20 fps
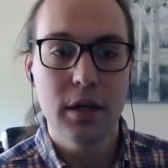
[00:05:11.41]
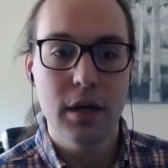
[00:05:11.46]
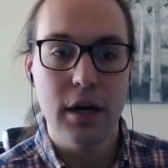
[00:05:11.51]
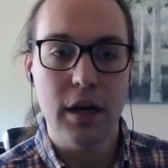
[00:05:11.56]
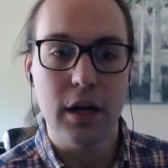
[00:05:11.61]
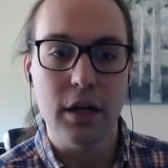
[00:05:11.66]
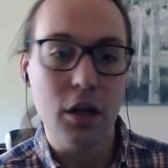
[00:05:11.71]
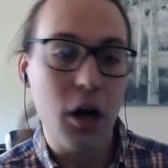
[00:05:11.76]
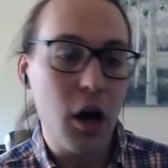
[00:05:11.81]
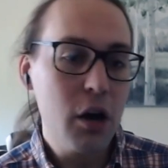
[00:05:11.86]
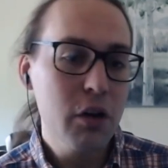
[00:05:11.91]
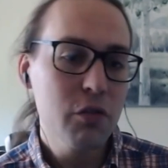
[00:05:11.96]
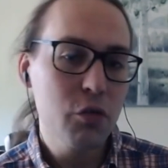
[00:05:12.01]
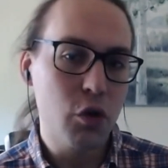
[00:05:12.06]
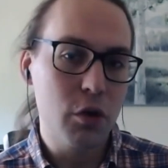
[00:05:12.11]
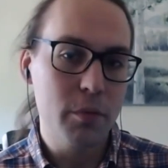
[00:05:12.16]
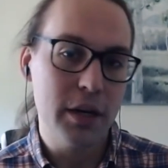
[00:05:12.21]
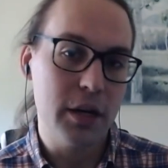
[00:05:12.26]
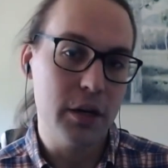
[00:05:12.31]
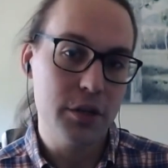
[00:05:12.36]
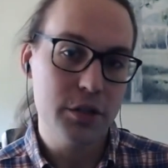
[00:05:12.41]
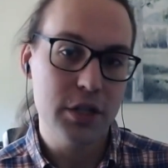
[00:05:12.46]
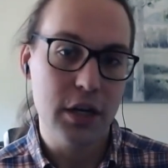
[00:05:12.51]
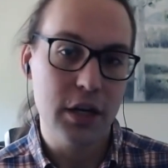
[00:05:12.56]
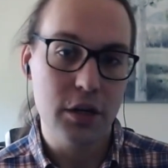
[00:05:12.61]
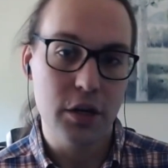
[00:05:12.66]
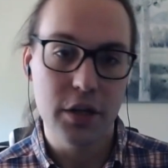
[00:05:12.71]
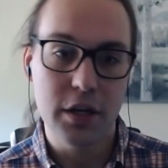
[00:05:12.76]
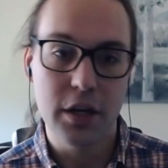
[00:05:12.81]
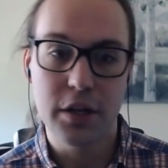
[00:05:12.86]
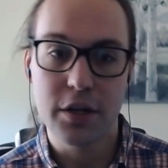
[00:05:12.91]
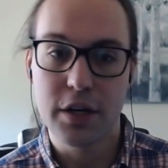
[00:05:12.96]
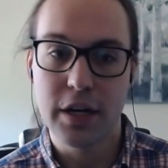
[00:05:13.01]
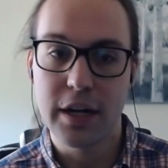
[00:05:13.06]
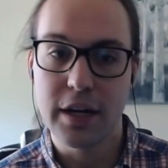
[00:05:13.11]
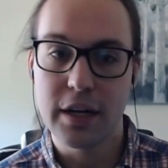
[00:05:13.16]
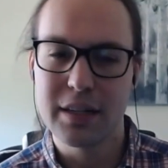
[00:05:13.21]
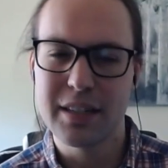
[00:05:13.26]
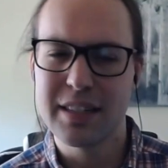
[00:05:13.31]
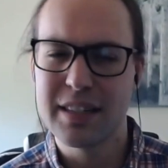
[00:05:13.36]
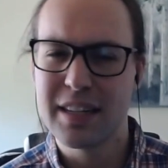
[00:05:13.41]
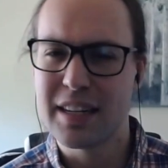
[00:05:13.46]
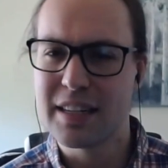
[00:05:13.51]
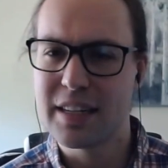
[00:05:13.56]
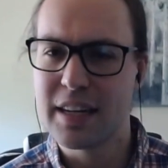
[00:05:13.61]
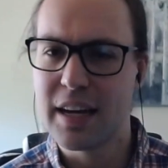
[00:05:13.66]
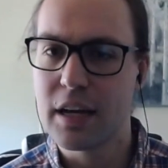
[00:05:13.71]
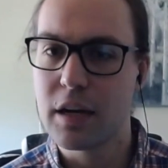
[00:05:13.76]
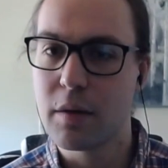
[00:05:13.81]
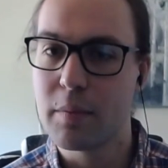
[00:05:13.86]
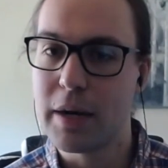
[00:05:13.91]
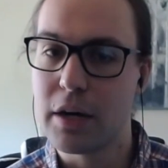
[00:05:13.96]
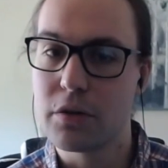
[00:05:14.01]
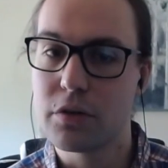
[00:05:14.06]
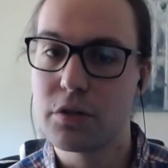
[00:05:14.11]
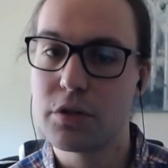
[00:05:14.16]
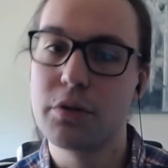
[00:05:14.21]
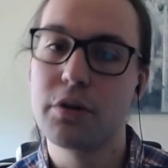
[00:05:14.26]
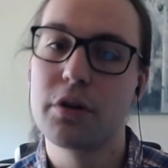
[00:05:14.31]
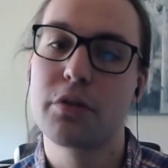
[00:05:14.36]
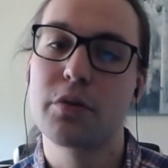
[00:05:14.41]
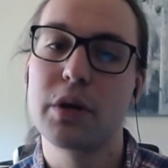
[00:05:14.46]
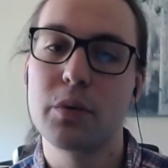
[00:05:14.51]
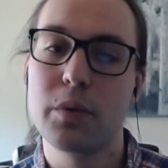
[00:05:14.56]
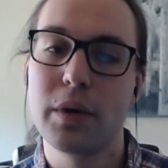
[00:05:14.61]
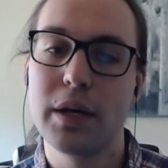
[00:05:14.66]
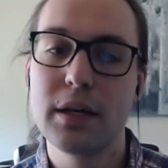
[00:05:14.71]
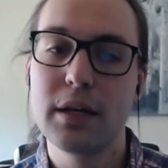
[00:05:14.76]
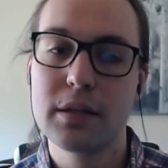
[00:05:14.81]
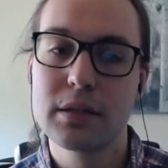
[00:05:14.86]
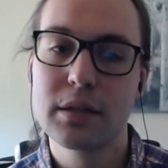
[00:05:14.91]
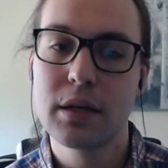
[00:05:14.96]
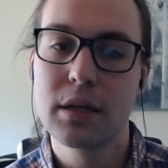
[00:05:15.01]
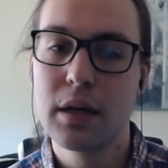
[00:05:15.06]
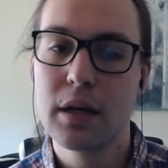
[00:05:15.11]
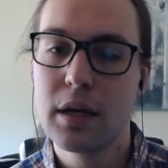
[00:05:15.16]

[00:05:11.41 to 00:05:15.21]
A long form health check, on the other hand, can take about 2 to 3 weeks.